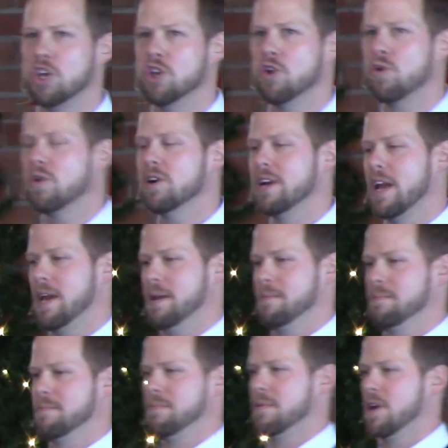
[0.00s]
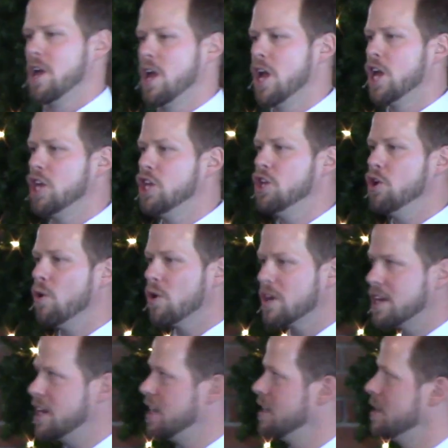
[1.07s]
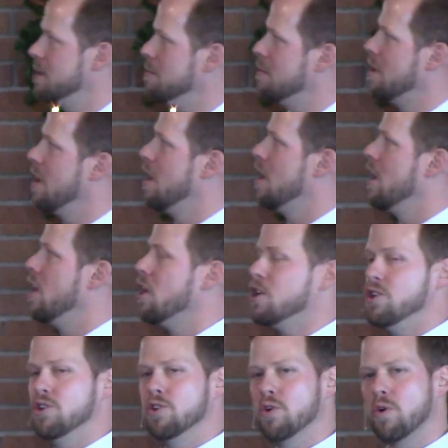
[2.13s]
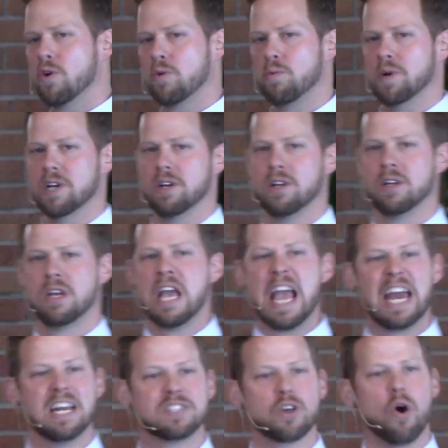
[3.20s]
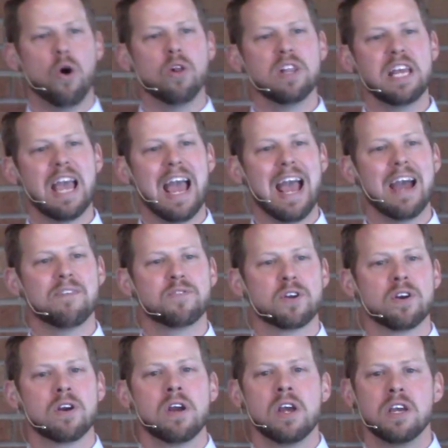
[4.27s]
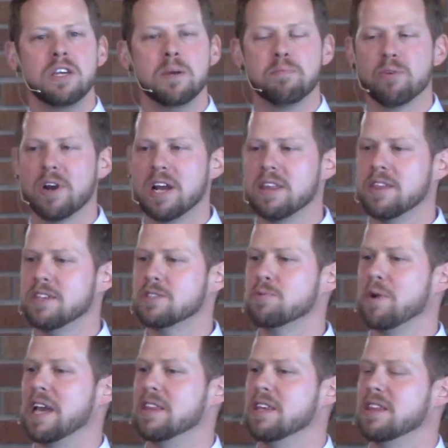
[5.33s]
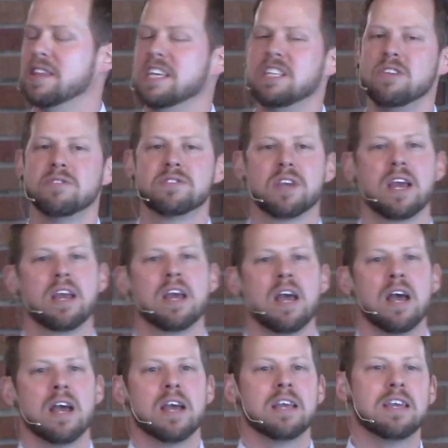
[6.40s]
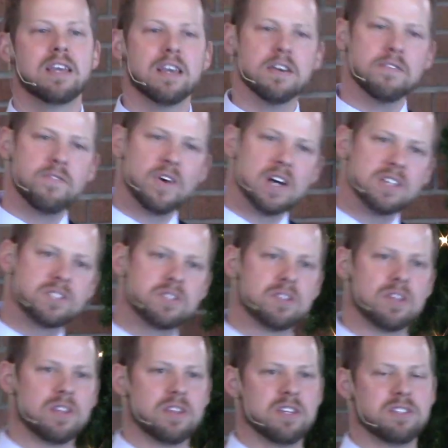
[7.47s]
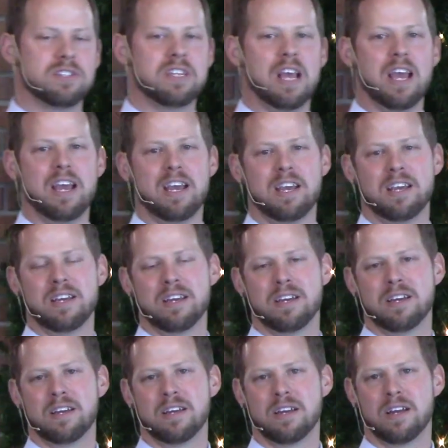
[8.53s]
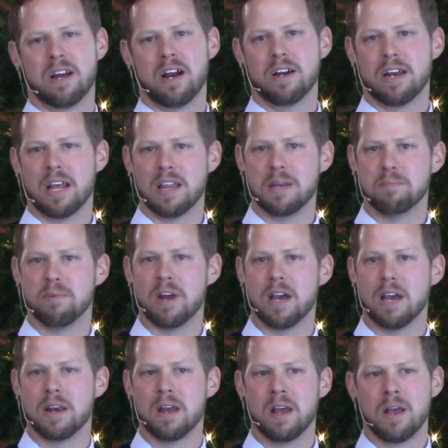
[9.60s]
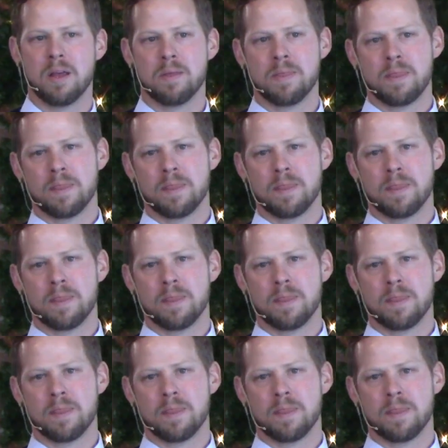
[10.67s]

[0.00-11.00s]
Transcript: Your name, your kingdom, your will. And it's only after you pray this way that then you say, give us this day our daily bread.